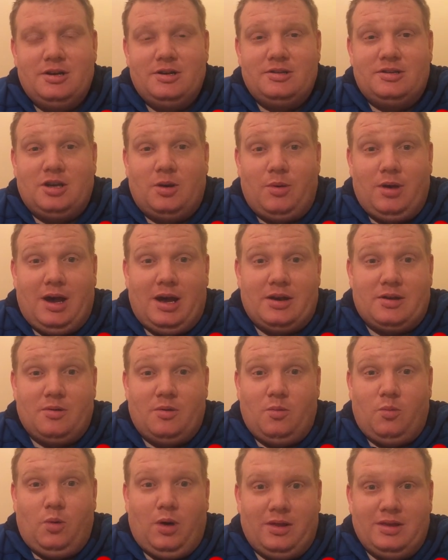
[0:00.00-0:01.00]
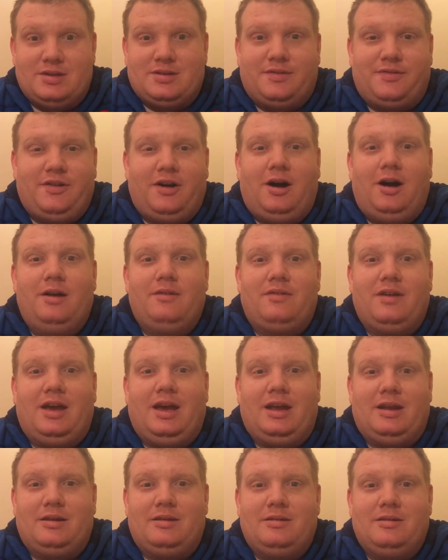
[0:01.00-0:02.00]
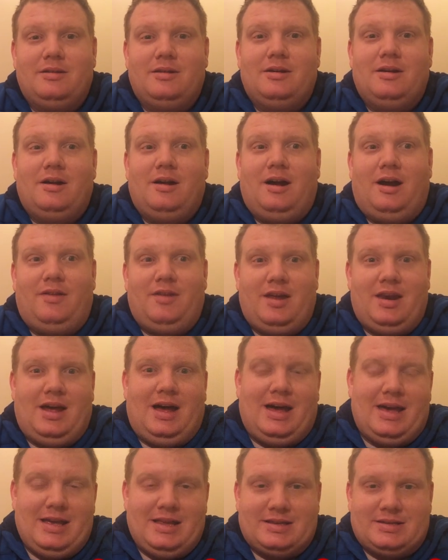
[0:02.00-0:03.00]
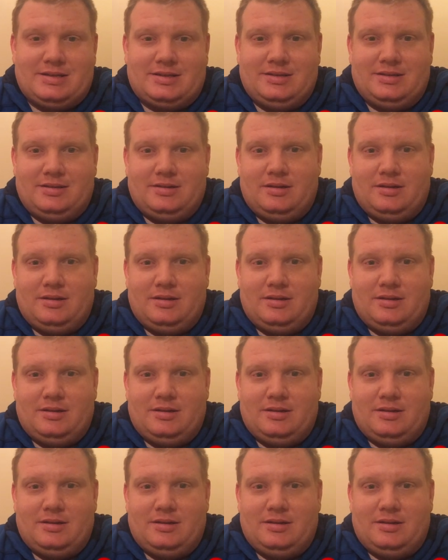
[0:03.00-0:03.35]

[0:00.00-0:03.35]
so we had 1 to 5 in, and then 8